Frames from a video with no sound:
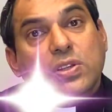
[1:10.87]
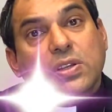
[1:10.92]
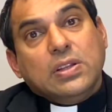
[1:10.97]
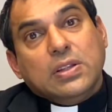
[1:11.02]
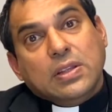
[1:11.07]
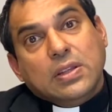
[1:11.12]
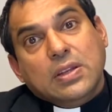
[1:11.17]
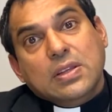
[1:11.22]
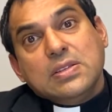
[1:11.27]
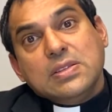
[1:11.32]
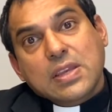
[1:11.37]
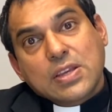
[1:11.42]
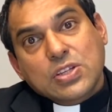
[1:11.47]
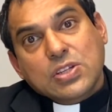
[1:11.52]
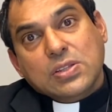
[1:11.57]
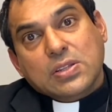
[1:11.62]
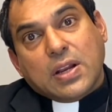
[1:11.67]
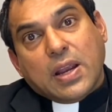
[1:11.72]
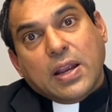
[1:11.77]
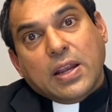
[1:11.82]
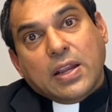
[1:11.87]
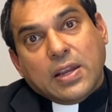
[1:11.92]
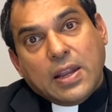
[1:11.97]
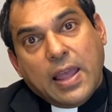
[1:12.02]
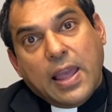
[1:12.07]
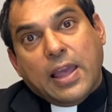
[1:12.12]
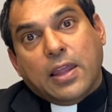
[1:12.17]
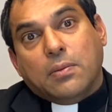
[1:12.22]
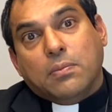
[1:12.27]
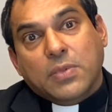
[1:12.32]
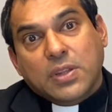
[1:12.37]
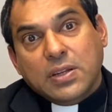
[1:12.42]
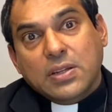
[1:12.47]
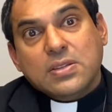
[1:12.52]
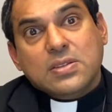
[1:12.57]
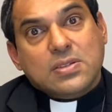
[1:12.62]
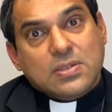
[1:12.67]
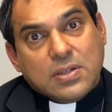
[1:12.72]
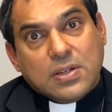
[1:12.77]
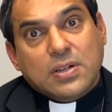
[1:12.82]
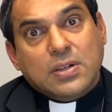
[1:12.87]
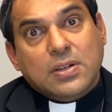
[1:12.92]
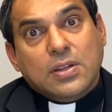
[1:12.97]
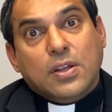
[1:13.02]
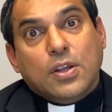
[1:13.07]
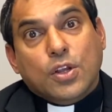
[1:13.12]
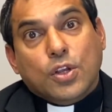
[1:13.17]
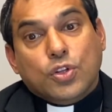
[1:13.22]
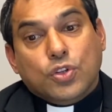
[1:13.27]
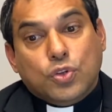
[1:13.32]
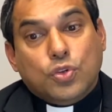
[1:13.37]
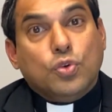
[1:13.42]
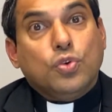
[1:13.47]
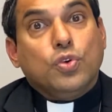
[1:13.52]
an initiation rite administered through